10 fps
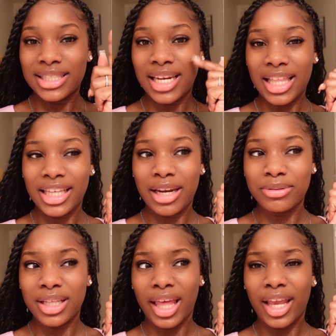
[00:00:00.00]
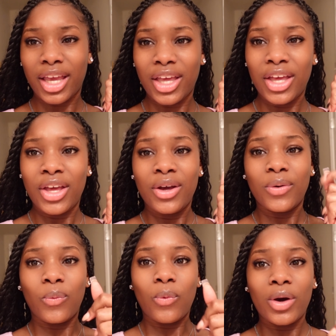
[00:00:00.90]
And I think that was like
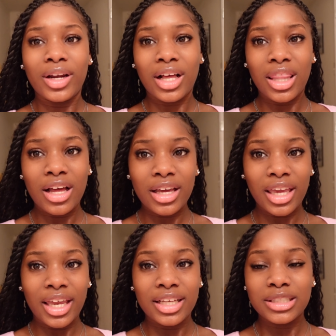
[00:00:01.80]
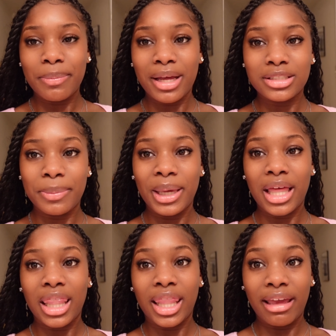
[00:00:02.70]
one o'clock. And it's about to be
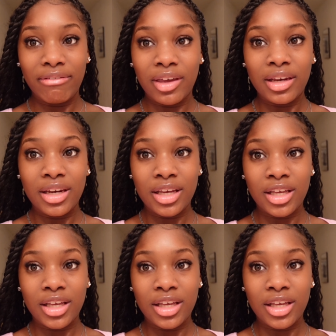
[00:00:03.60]
eleven.